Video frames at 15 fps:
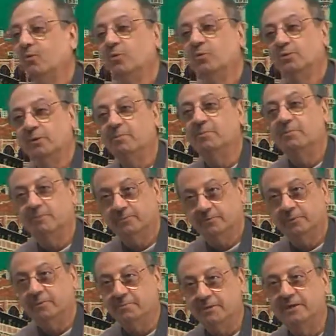
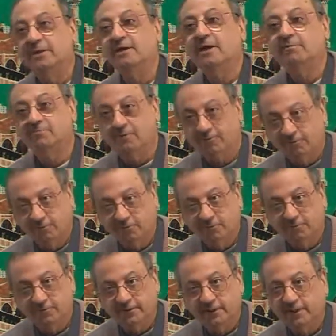the meaning of
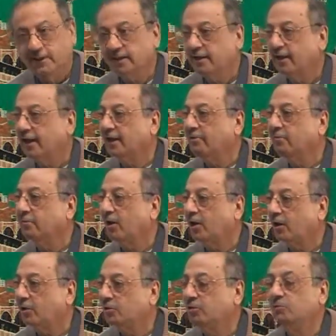mafulun fihi and
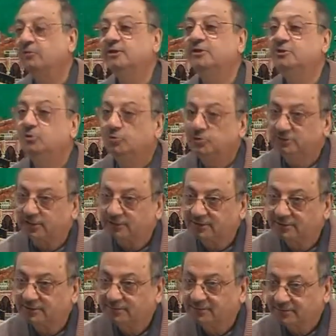how do we use it.
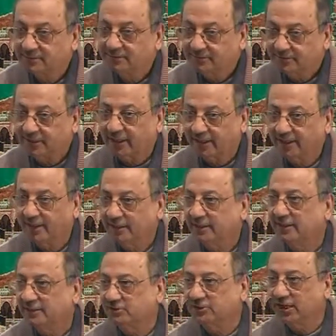Sahi?
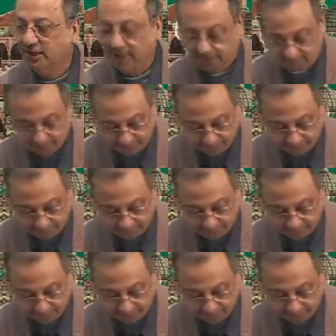Inshallah.